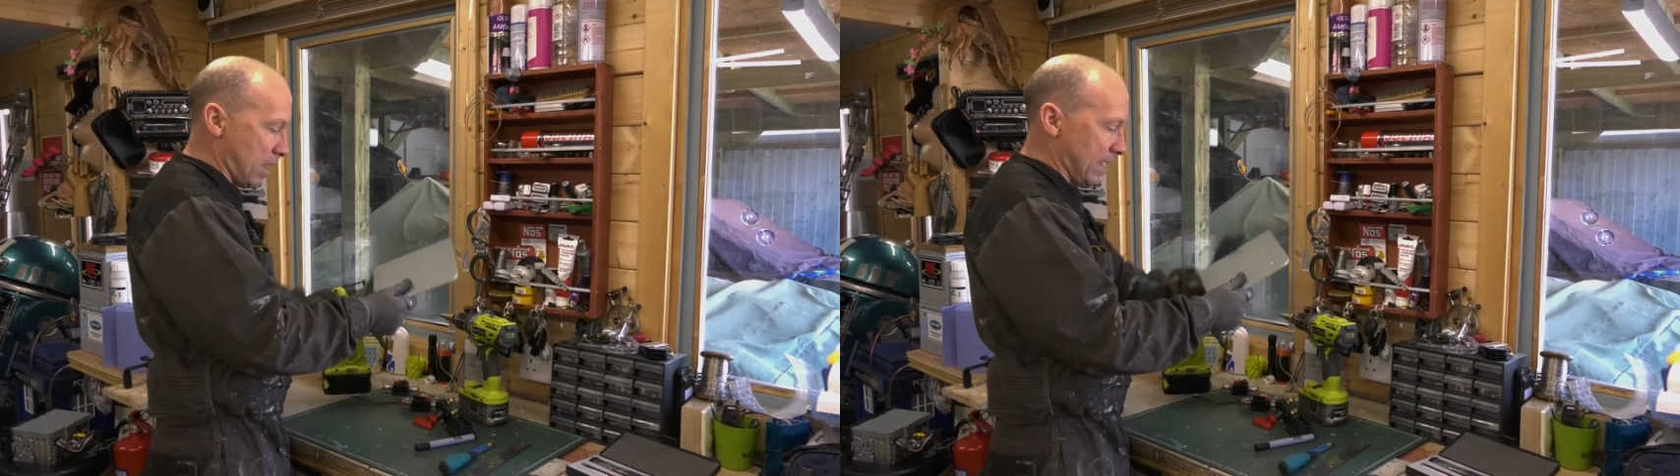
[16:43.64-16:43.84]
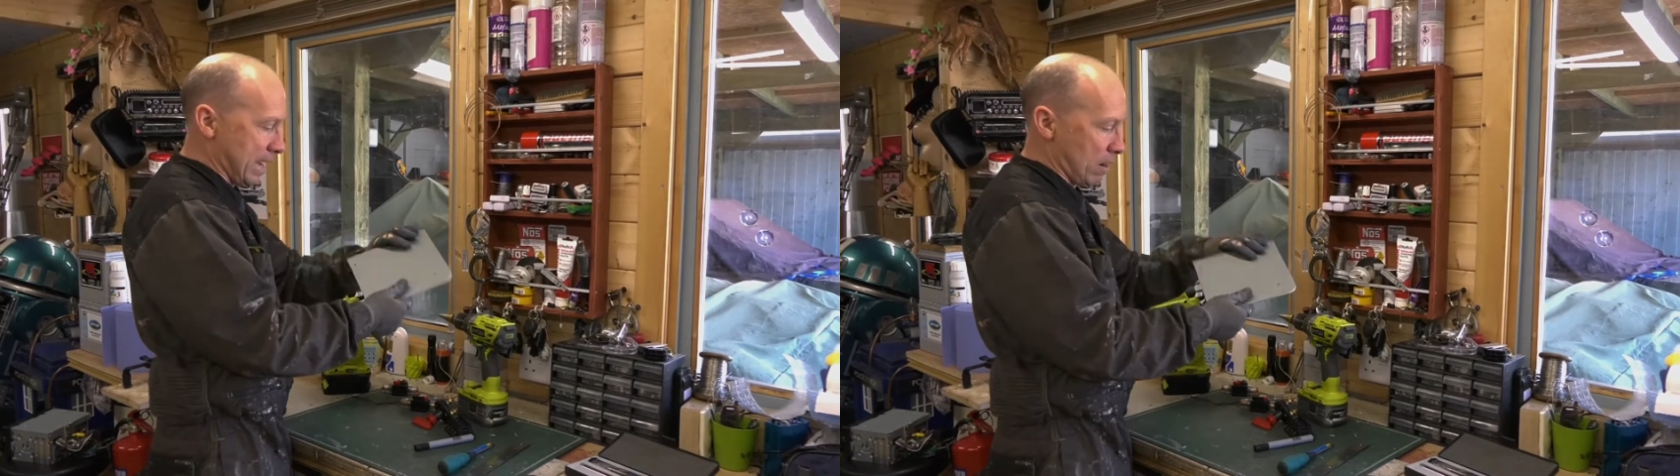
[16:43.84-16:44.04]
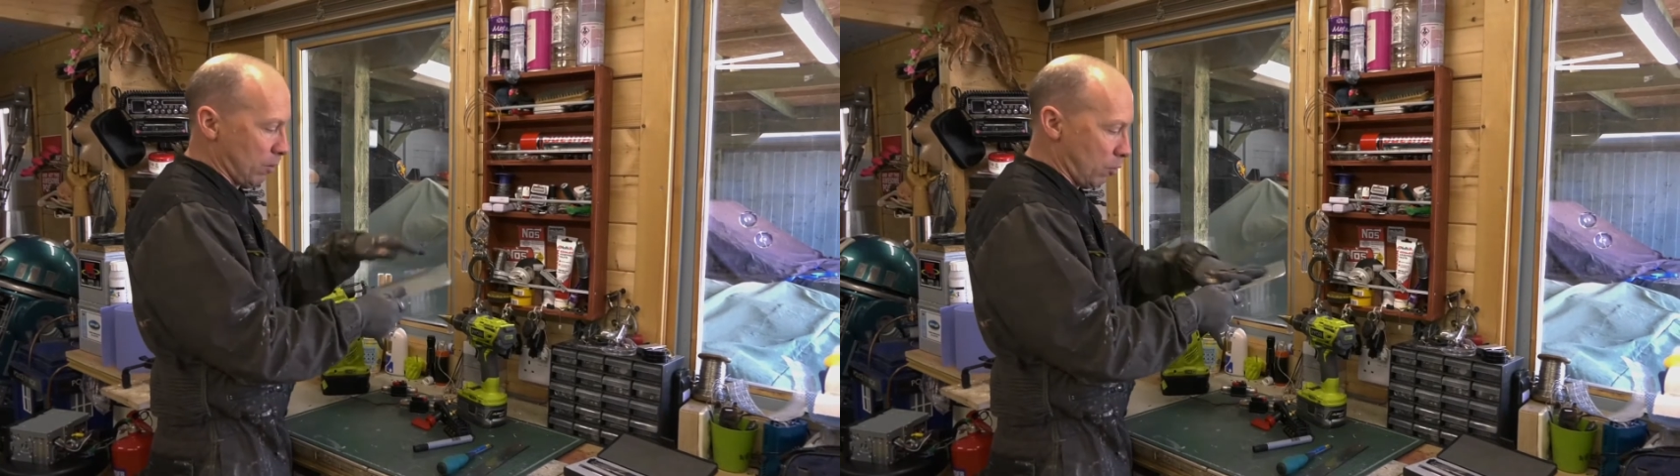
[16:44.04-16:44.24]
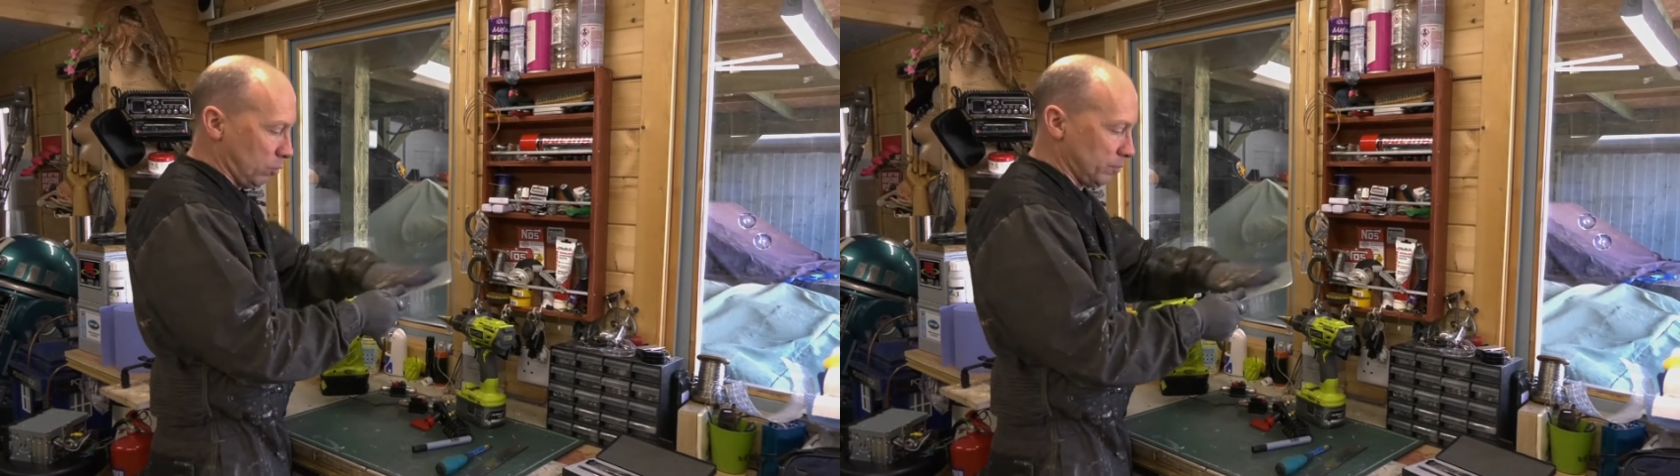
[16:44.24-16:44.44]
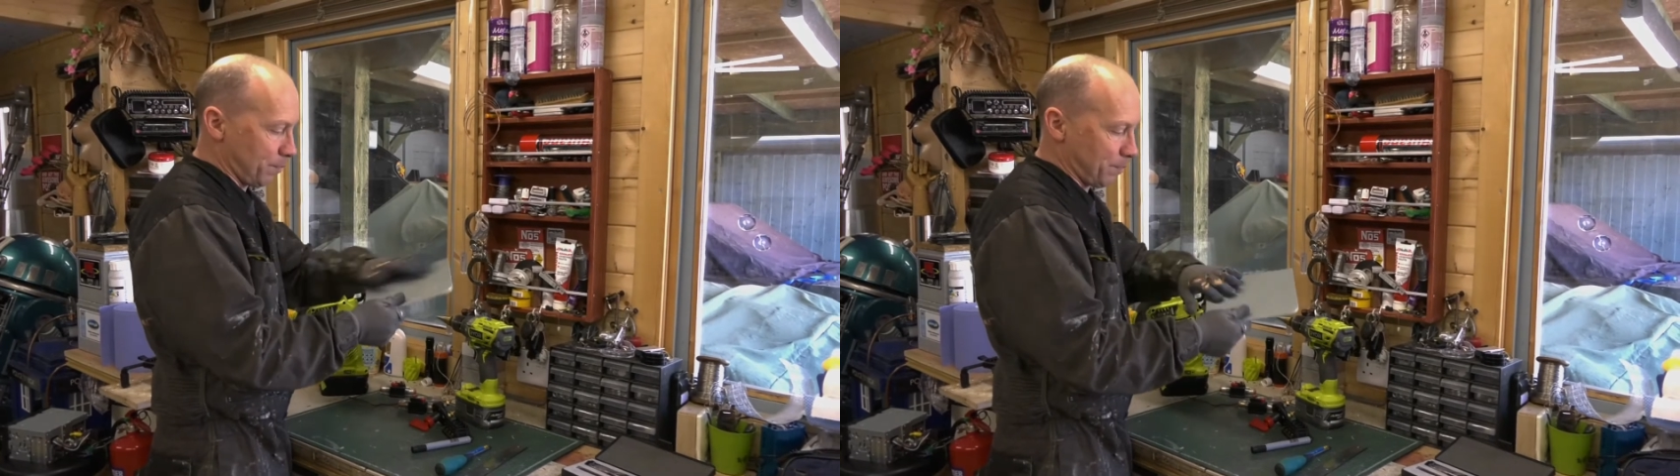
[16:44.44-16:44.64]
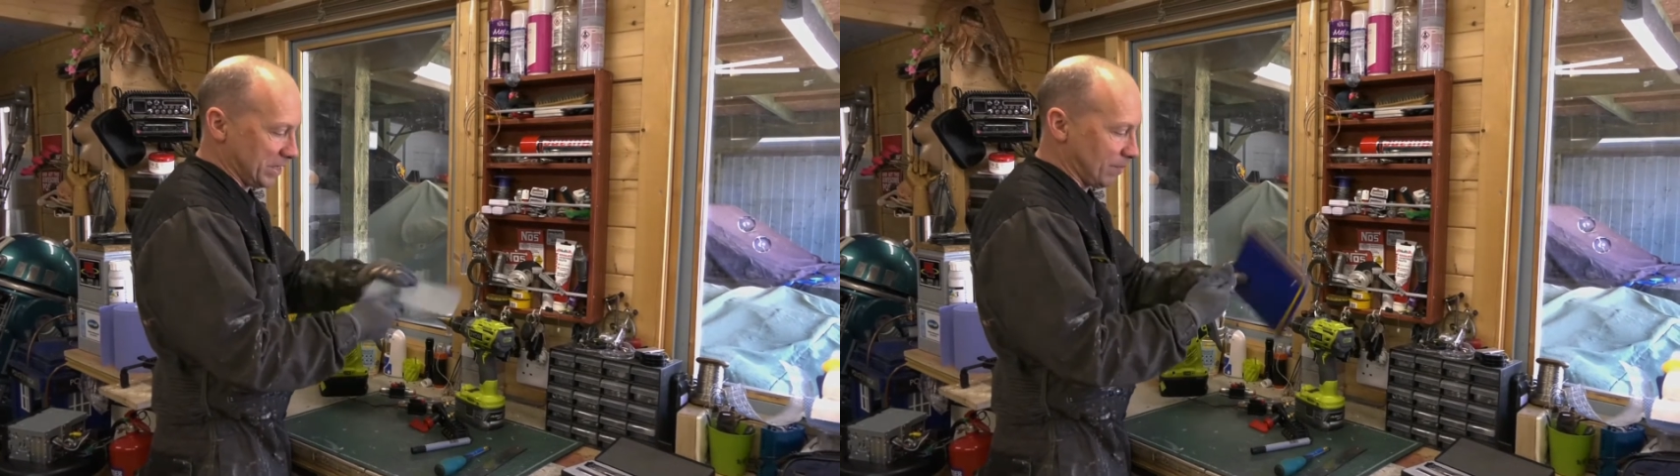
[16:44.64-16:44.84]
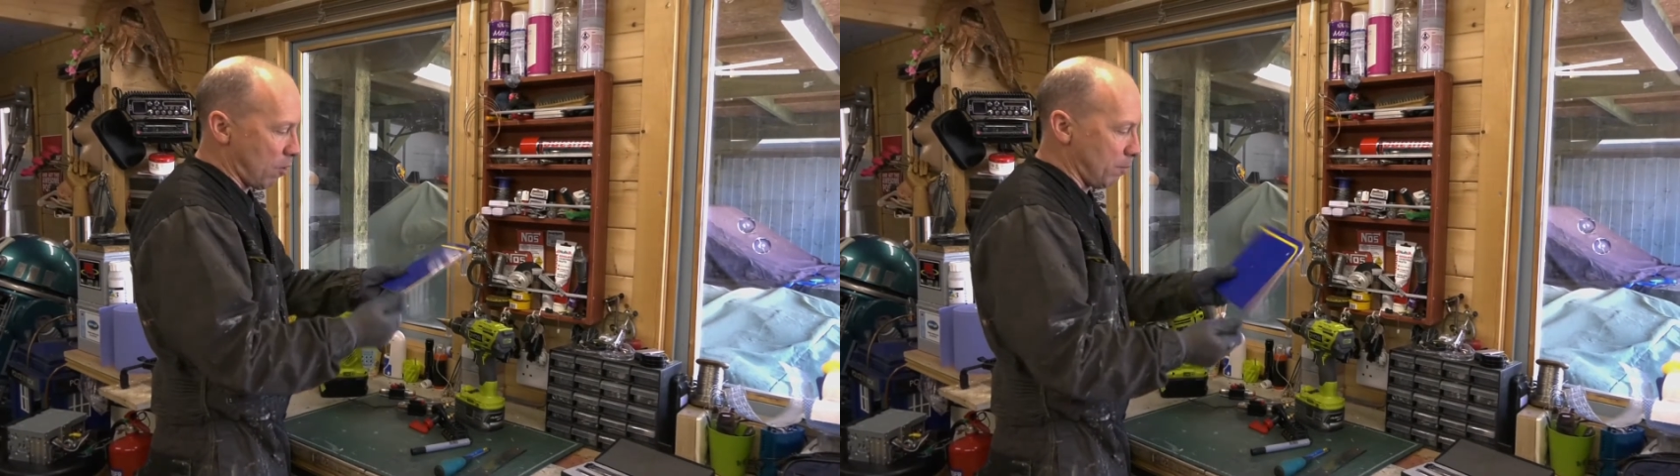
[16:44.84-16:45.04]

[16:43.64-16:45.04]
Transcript: out an old piece of old